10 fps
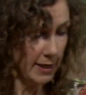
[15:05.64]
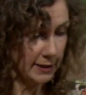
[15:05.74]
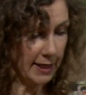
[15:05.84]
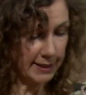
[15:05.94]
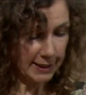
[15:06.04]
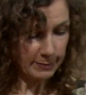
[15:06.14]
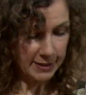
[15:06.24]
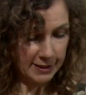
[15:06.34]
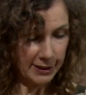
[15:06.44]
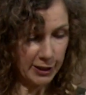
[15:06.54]
A lot of times
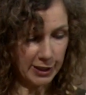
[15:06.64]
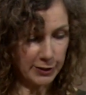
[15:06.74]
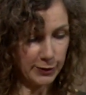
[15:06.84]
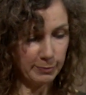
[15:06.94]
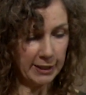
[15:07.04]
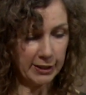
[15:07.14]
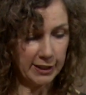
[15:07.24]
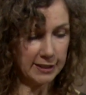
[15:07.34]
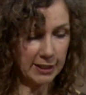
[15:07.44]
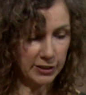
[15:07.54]
the ligustrum
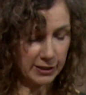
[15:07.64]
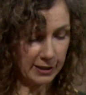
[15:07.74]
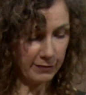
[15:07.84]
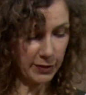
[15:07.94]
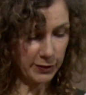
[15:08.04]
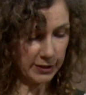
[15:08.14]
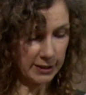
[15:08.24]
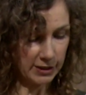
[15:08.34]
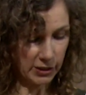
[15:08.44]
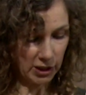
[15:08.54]
berries, I just love those
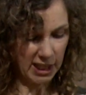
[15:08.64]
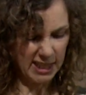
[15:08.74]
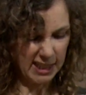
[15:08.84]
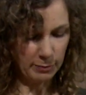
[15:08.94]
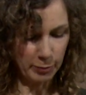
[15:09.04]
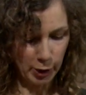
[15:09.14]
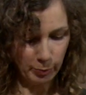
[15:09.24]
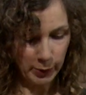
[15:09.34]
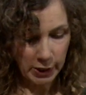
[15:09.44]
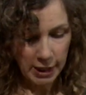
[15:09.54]
because they're like a deep
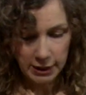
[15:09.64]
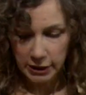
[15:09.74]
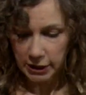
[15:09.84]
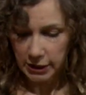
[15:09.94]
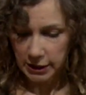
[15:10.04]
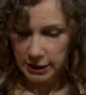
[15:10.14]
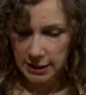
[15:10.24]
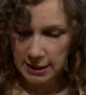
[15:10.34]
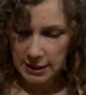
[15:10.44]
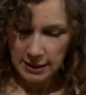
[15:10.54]
purple color.
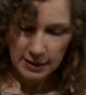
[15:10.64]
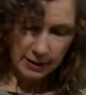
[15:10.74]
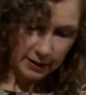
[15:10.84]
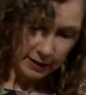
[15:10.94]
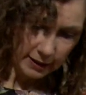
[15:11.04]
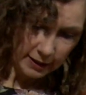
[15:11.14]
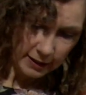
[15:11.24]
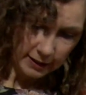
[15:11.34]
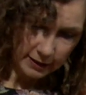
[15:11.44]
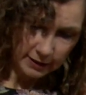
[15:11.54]

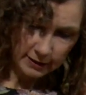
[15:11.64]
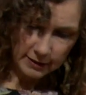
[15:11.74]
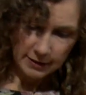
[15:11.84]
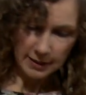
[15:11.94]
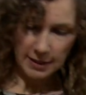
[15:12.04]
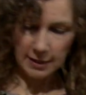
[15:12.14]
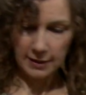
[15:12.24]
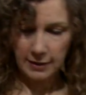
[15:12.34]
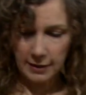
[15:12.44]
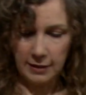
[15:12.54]
And
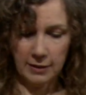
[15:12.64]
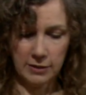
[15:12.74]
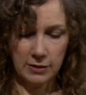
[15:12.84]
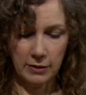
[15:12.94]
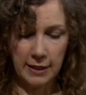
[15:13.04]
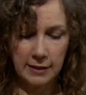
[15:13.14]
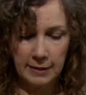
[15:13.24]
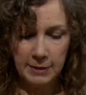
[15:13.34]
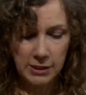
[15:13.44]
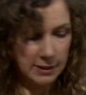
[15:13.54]
so let
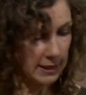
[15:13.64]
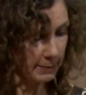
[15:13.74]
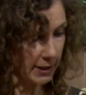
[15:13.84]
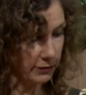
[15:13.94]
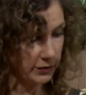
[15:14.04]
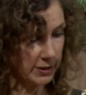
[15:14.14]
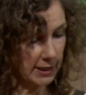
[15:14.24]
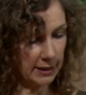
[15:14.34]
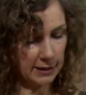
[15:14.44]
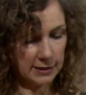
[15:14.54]
me just stop there for a
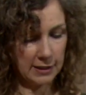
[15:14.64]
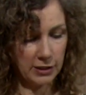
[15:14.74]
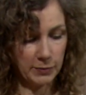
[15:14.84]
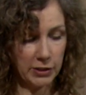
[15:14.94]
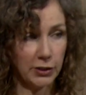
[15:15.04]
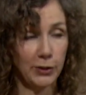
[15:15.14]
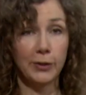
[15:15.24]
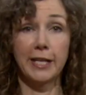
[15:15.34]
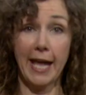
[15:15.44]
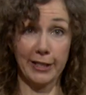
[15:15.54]
second because I just want to show you
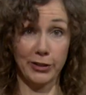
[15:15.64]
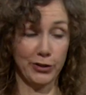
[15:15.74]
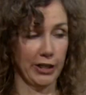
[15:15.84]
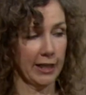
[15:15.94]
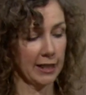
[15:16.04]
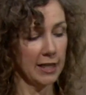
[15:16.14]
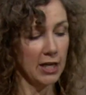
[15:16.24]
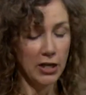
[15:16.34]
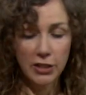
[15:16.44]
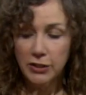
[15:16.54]
the next trick.
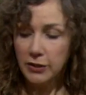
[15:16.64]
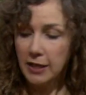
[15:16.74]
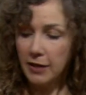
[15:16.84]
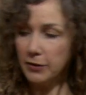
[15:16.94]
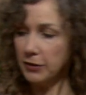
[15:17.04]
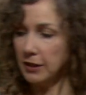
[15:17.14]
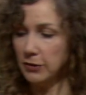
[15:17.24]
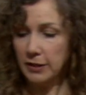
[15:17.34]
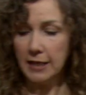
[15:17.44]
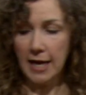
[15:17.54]
So the other thing you
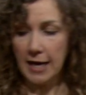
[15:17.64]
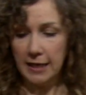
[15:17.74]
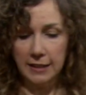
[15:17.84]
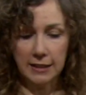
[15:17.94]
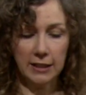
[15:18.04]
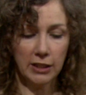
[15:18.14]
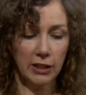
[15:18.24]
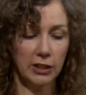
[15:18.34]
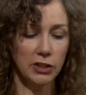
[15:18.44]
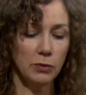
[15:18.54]
can add in
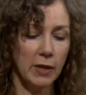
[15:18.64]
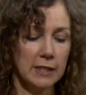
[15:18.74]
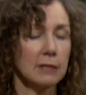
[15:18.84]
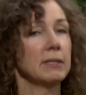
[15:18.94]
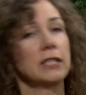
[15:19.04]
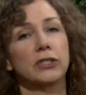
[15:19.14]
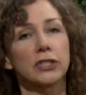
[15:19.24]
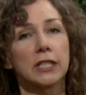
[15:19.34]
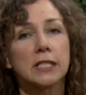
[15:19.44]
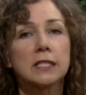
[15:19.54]
here is you want some
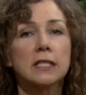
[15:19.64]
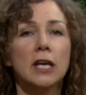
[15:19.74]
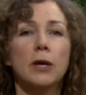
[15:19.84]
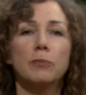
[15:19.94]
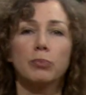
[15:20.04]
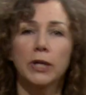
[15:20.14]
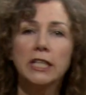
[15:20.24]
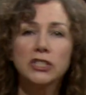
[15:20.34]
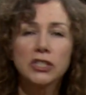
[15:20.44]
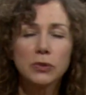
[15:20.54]
interest.
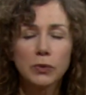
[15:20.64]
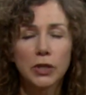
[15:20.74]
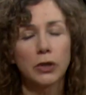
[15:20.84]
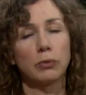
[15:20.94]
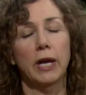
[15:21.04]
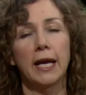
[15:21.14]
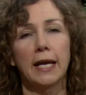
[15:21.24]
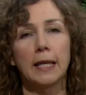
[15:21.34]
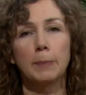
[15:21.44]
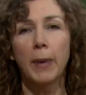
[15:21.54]
Branches work
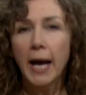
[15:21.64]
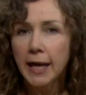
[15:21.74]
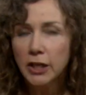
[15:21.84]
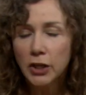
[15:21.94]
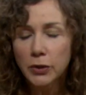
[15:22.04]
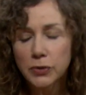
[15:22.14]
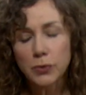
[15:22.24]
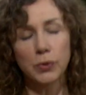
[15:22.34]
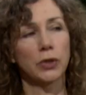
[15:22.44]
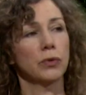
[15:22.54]
great, pine cones
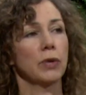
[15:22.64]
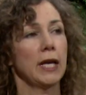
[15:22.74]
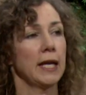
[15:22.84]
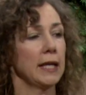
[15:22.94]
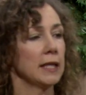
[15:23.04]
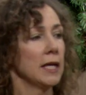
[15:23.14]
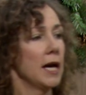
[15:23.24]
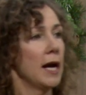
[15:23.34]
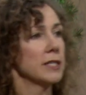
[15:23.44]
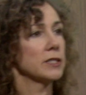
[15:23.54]
work great.
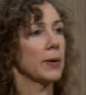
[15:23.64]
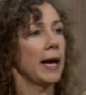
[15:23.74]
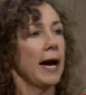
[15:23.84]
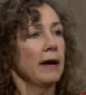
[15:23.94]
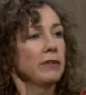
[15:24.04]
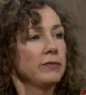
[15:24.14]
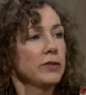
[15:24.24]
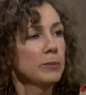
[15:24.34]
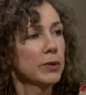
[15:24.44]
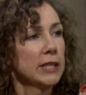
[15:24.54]
So I have a few
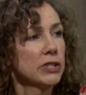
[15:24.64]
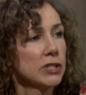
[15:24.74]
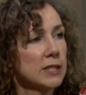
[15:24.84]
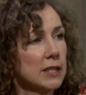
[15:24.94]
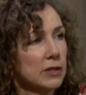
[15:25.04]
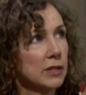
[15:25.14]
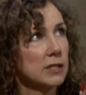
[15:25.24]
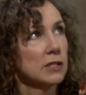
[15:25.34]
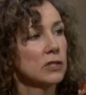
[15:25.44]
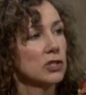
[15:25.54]
branches here. This
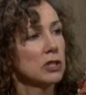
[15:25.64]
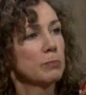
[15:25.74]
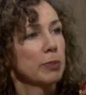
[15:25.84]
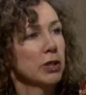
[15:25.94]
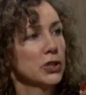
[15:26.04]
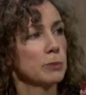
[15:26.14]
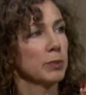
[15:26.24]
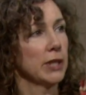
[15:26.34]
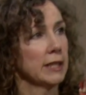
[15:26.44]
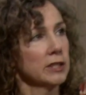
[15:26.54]
is just birch
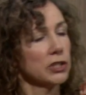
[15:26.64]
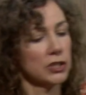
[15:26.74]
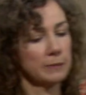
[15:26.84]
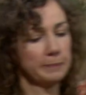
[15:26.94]
branch.